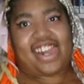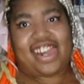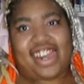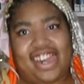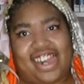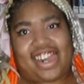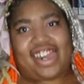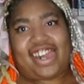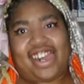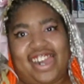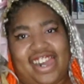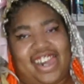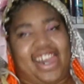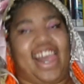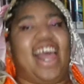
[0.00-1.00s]
Mm,
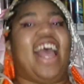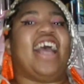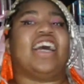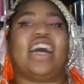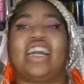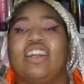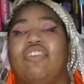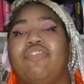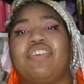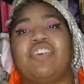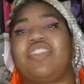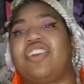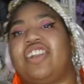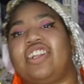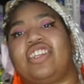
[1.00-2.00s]
mm. I don't feel
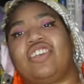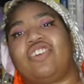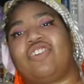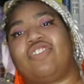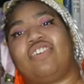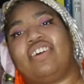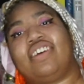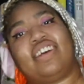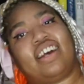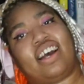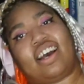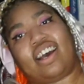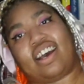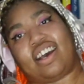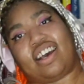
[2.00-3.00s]
32.
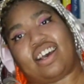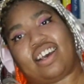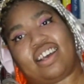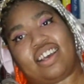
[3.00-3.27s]
Uh,